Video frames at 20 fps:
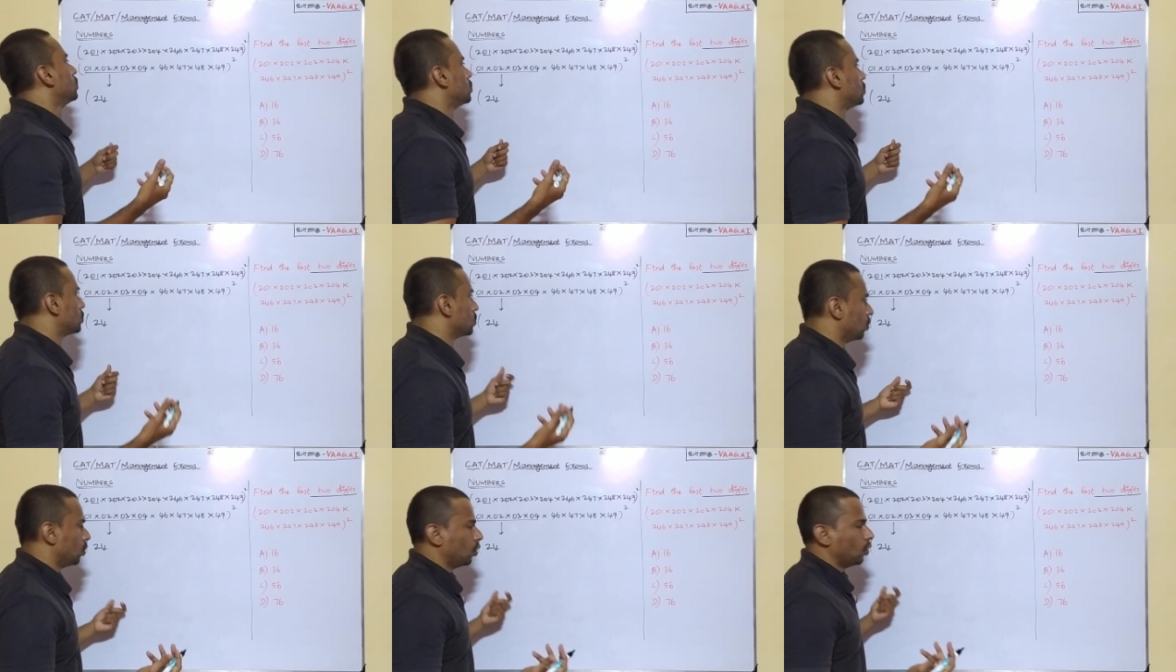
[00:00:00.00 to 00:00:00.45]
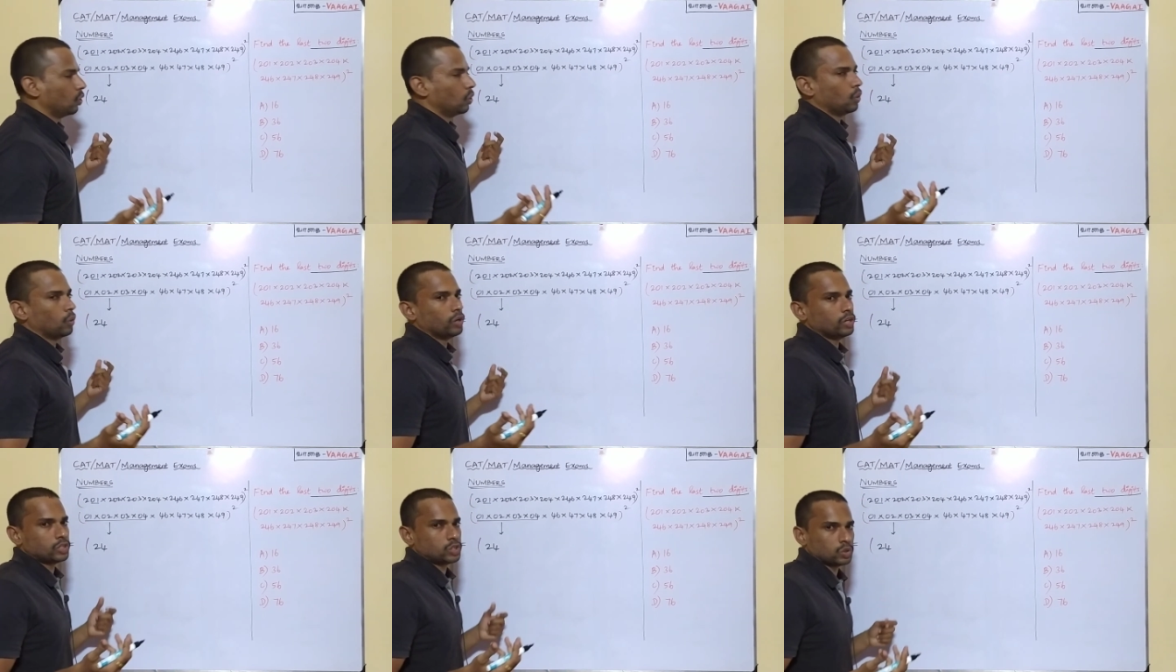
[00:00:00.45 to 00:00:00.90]
so
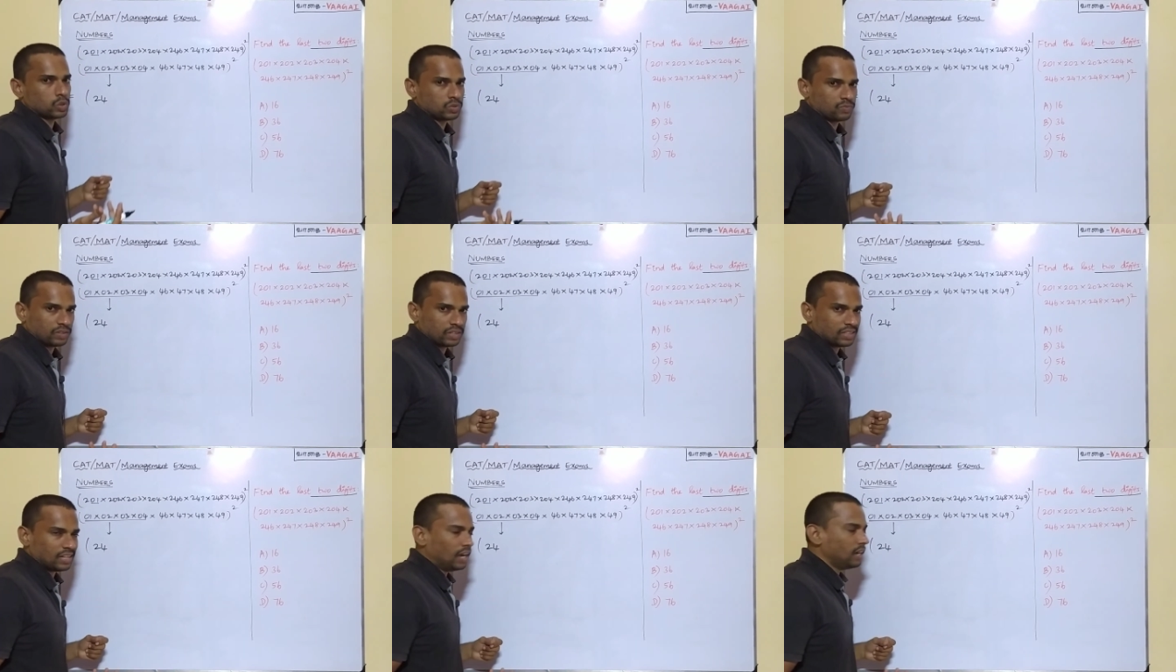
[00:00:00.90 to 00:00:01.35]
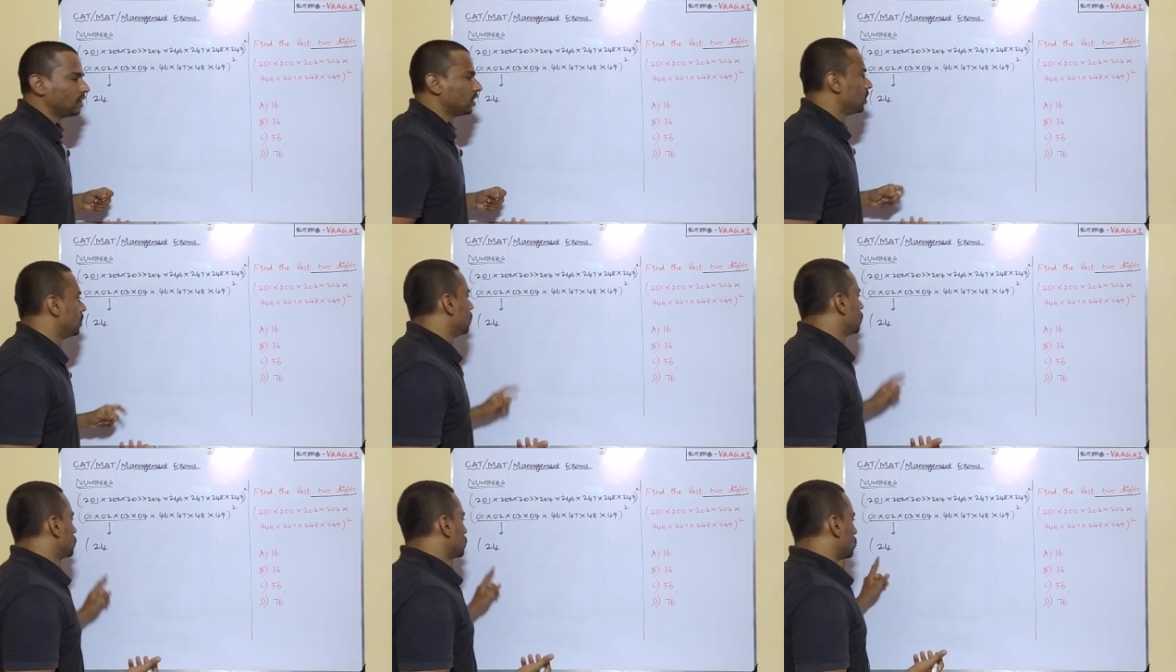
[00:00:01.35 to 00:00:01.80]
no issues with
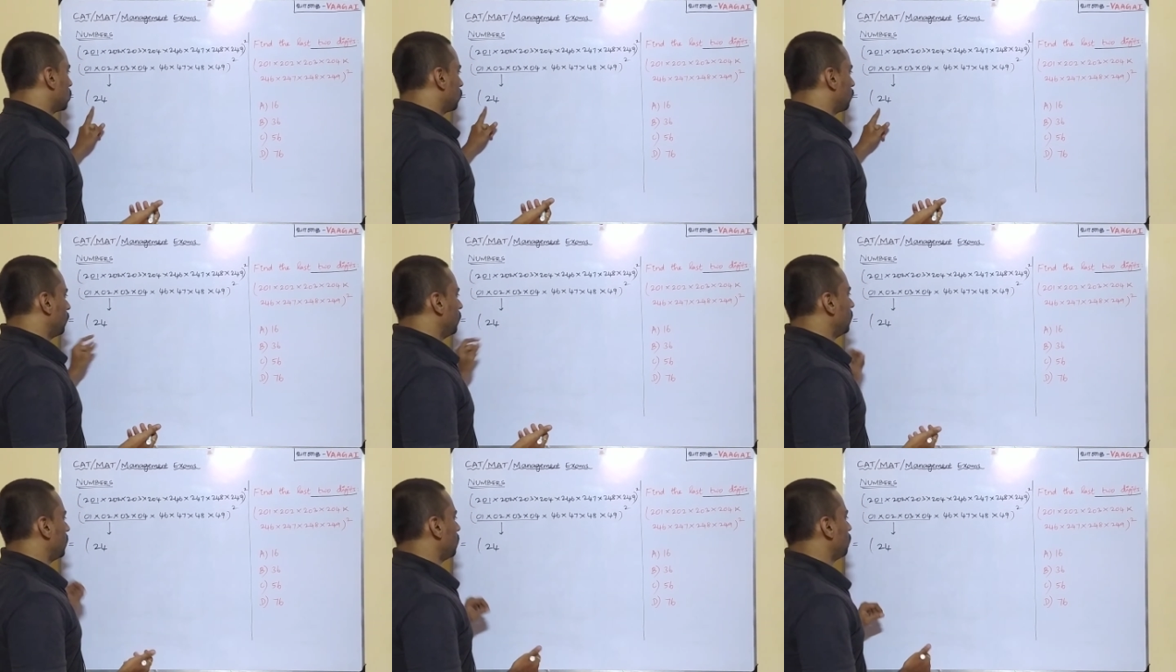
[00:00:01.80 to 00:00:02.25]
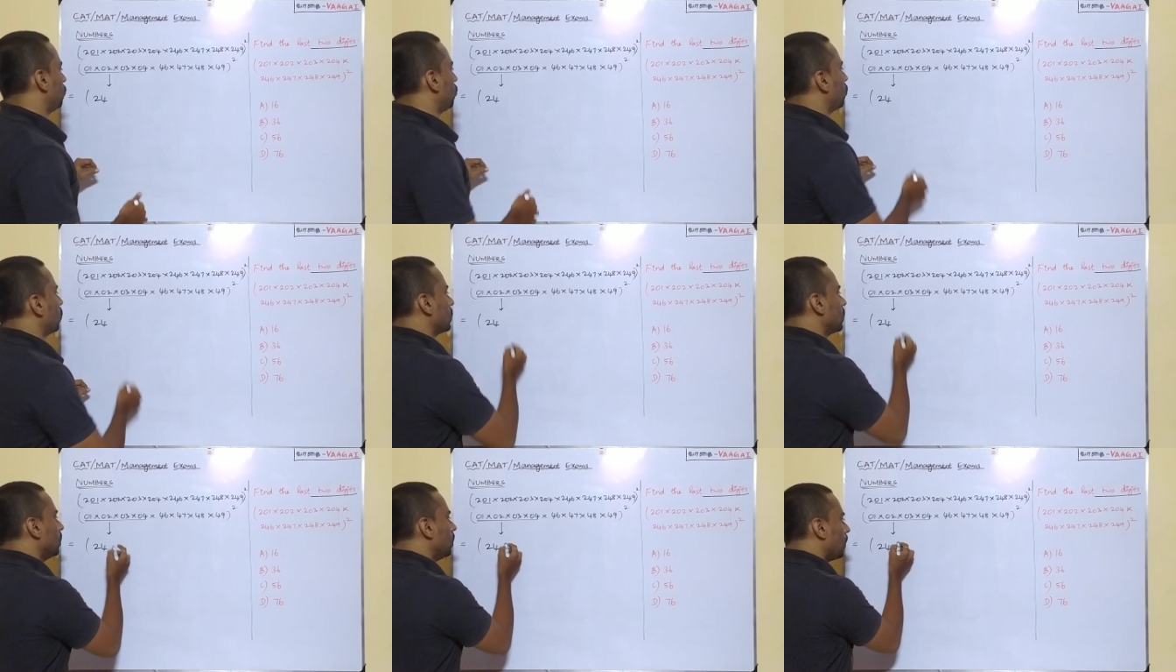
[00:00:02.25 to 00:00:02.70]
that so
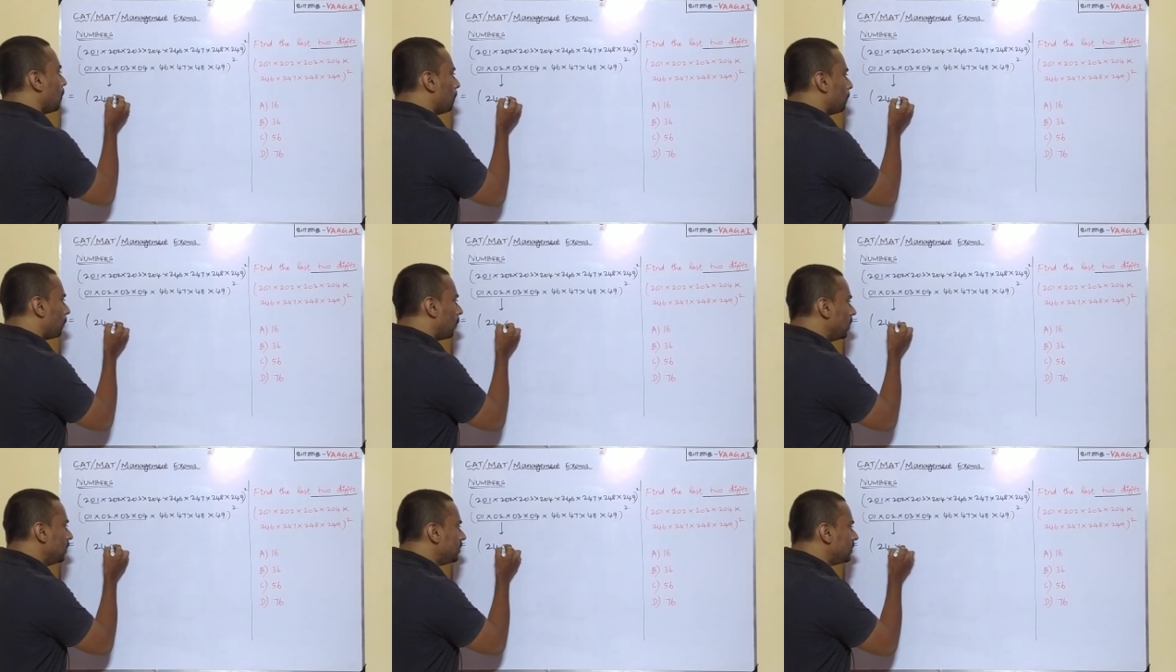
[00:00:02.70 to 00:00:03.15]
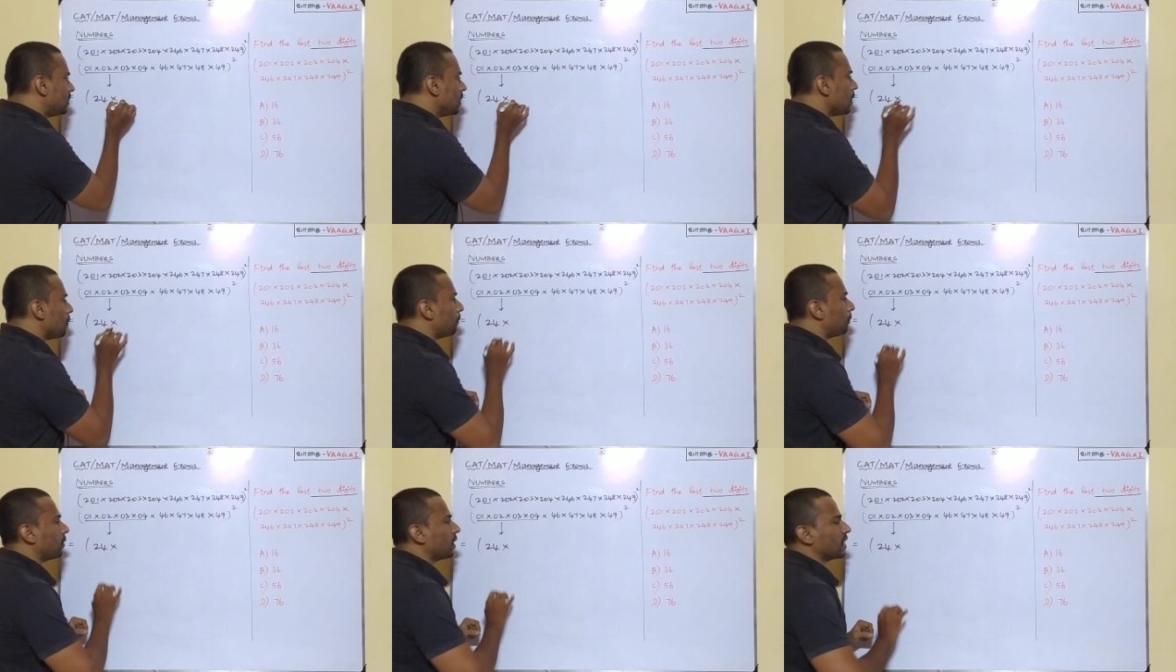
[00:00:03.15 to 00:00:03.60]
24 here
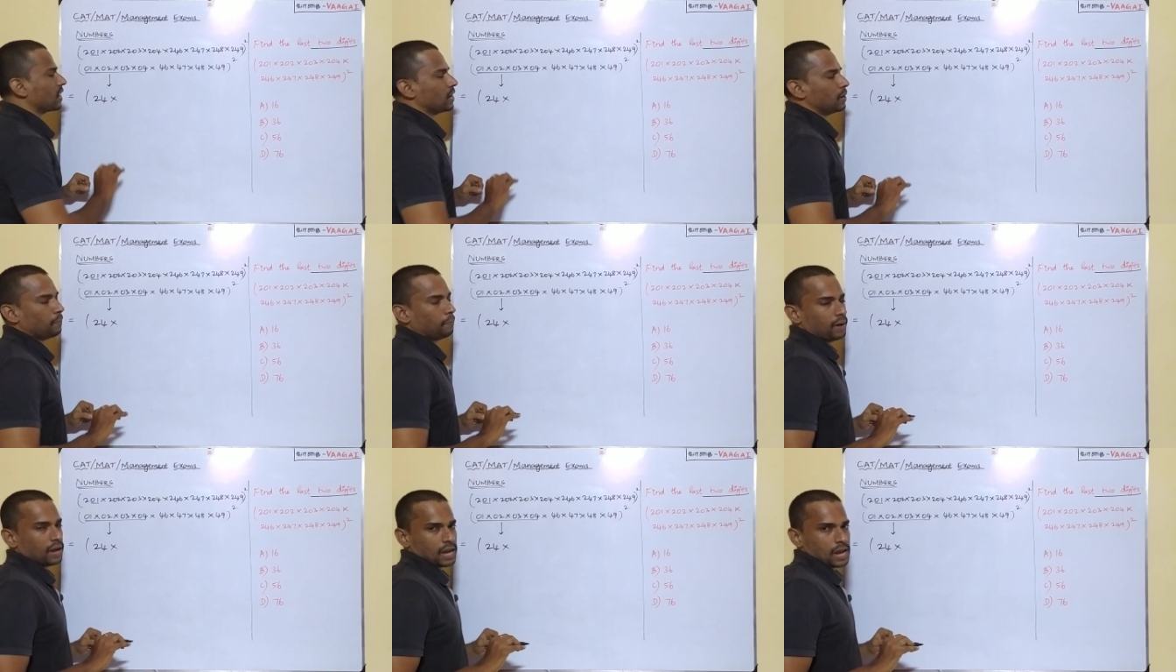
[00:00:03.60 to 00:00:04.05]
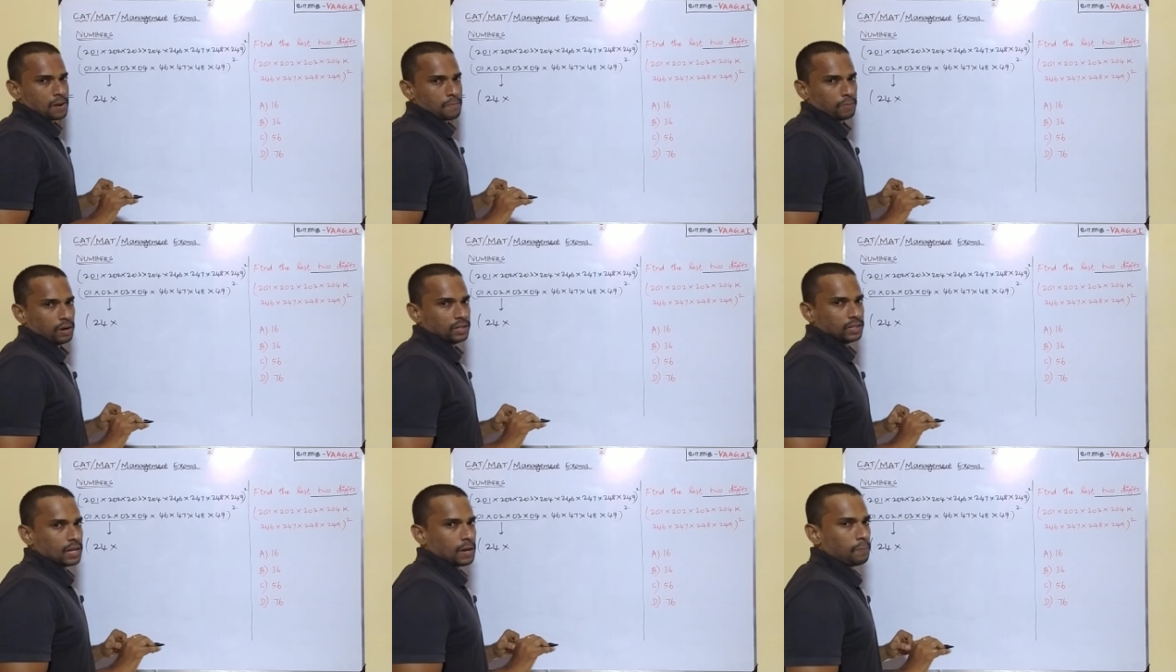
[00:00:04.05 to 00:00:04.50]
multiplied by
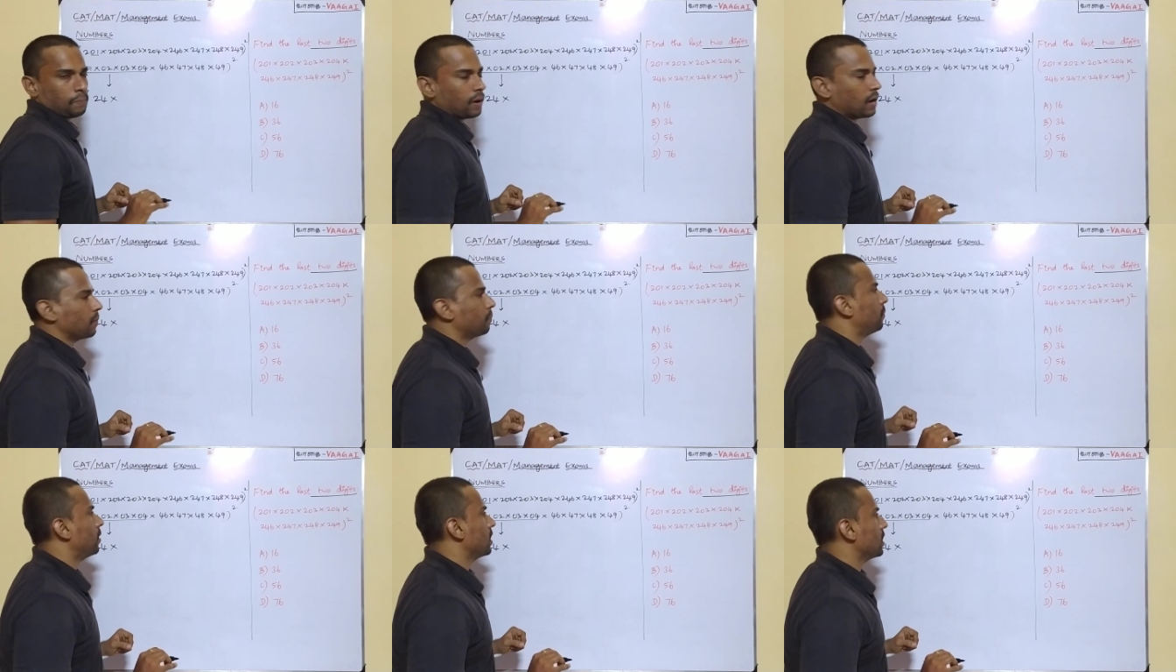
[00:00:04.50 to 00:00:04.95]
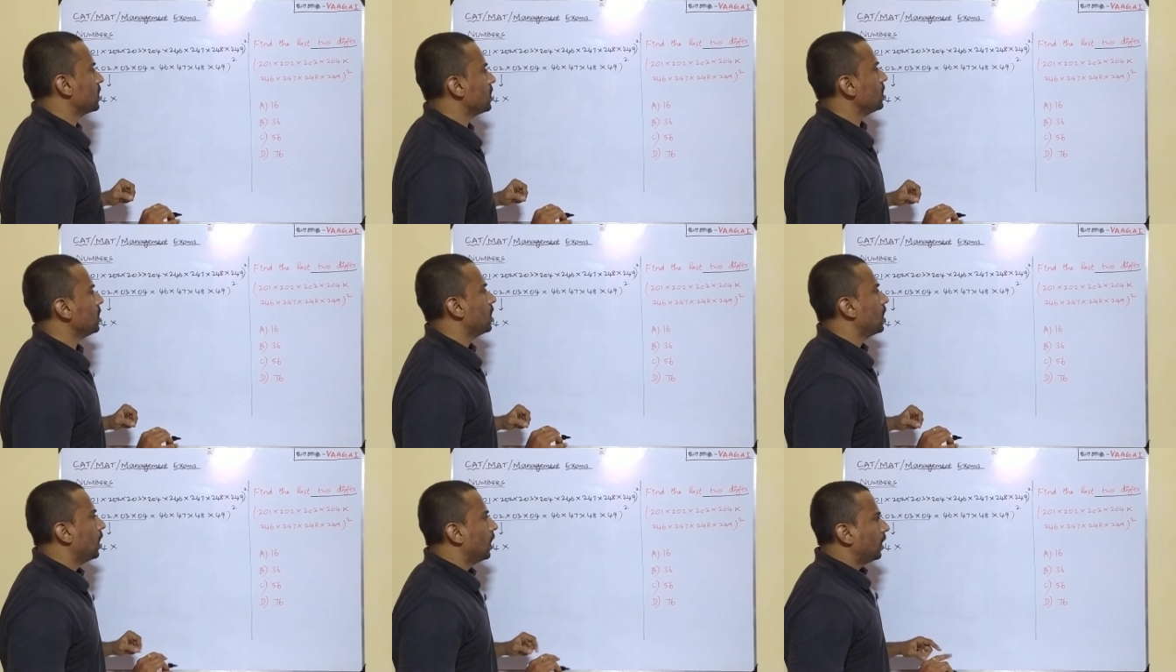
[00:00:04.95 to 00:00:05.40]
multiplied
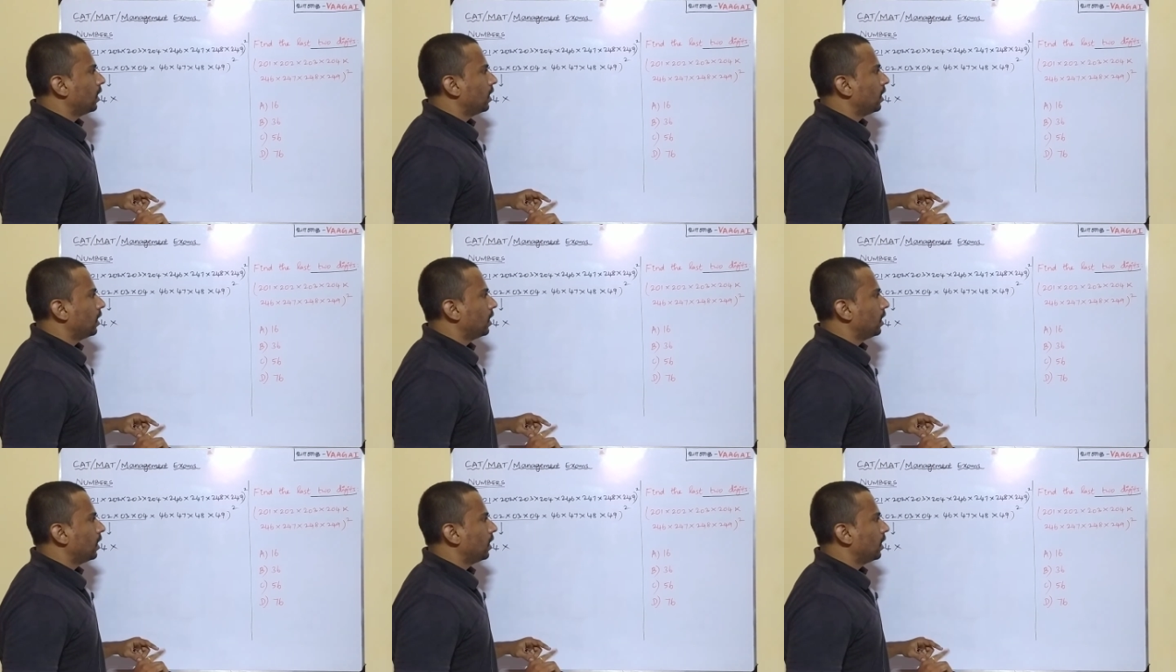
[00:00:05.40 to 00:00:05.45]
by.